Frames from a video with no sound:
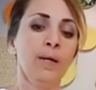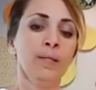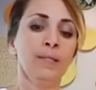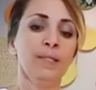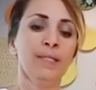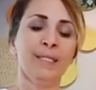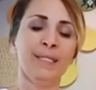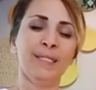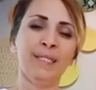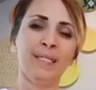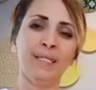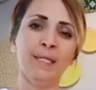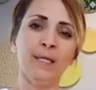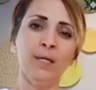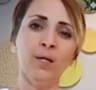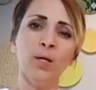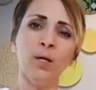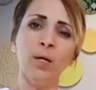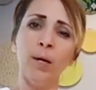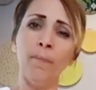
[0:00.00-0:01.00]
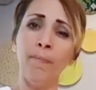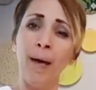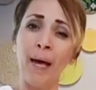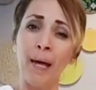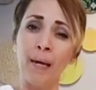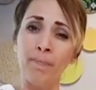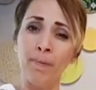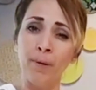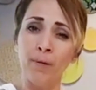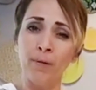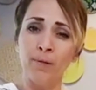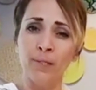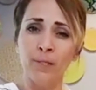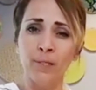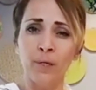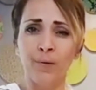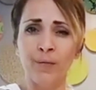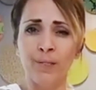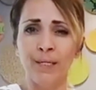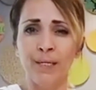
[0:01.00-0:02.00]
to seal the paper
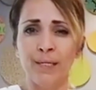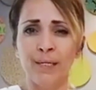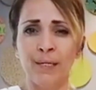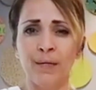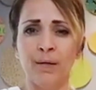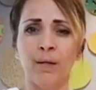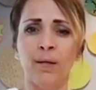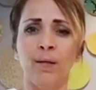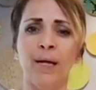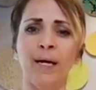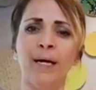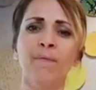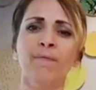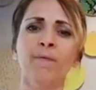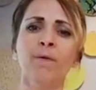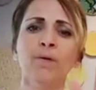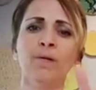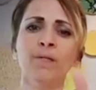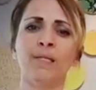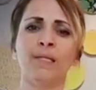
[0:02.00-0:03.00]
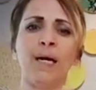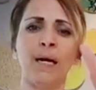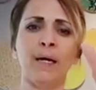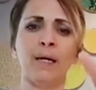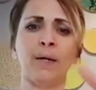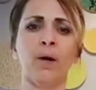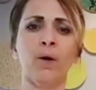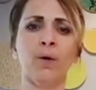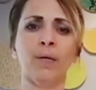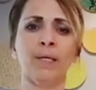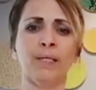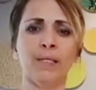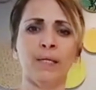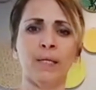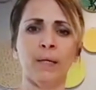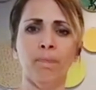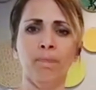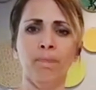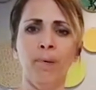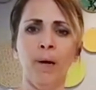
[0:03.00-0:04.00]
so it doesn't, like if you were stacking all these in
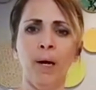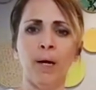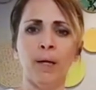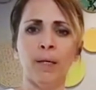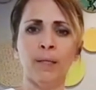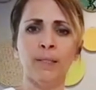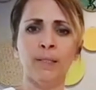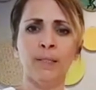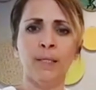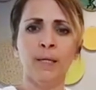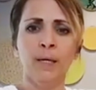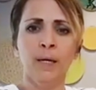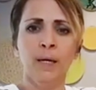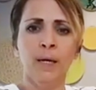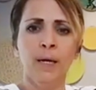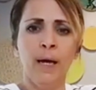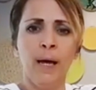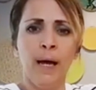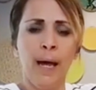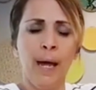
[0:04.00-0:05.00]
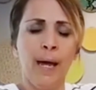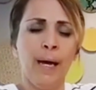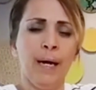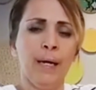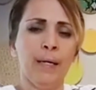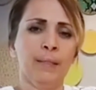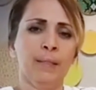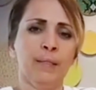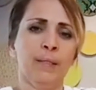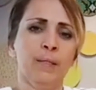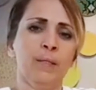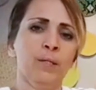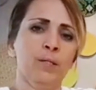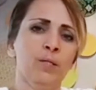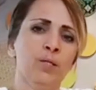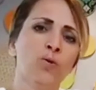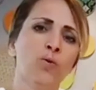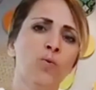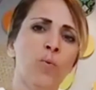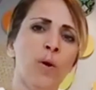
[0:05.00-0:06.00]
a box and
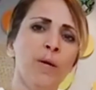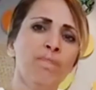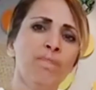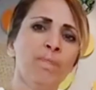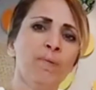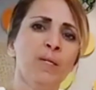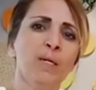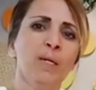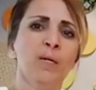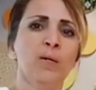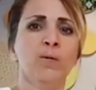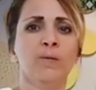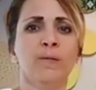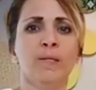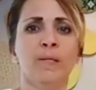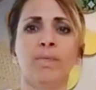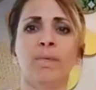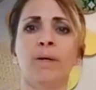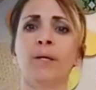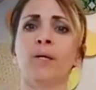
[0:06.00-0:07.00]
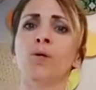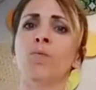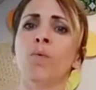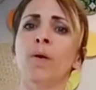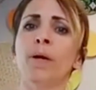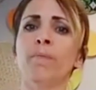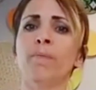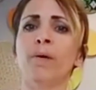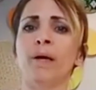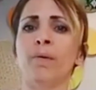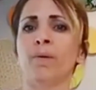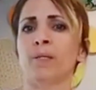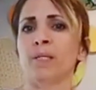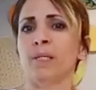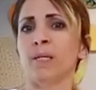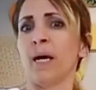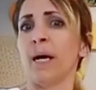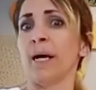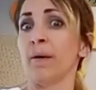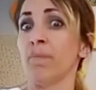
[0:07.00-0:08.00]
scraped it or something, you want to be able to
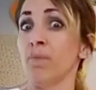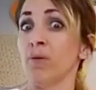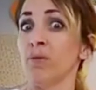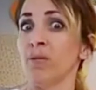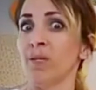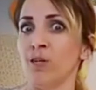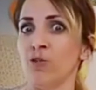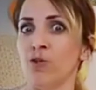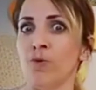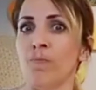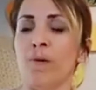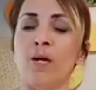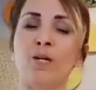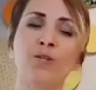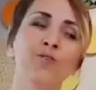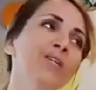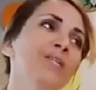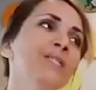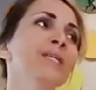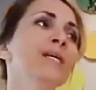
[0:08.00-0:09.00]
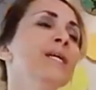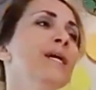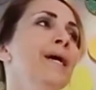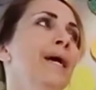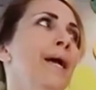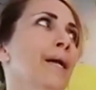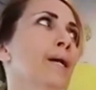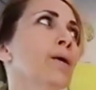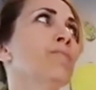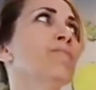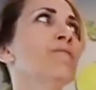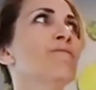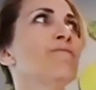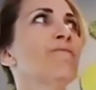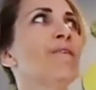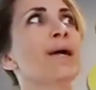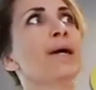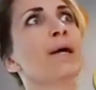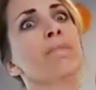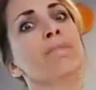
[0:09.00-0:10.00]
kind of protect your project. It'll be
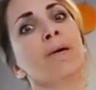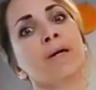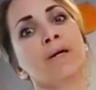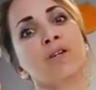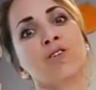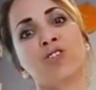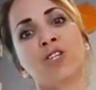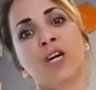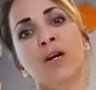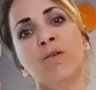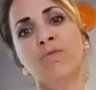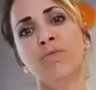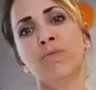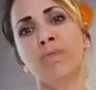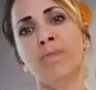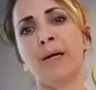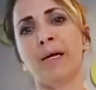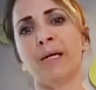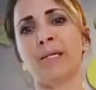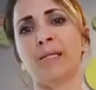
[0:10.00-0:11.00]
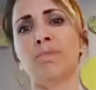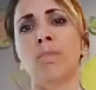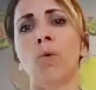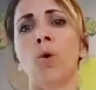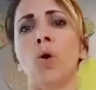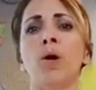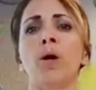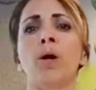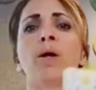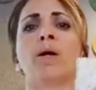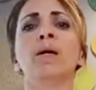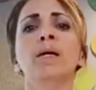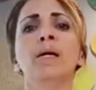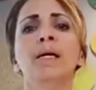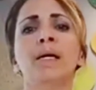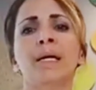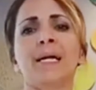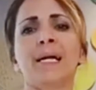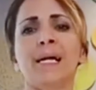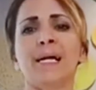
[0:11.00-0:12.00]
fine up on a shelf, but it's more
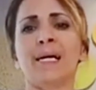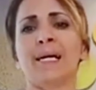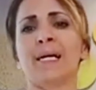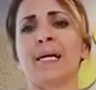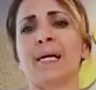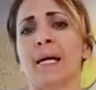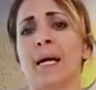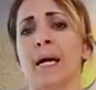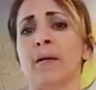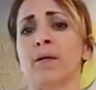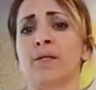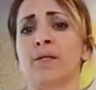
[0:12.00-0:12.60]
getting it in and out of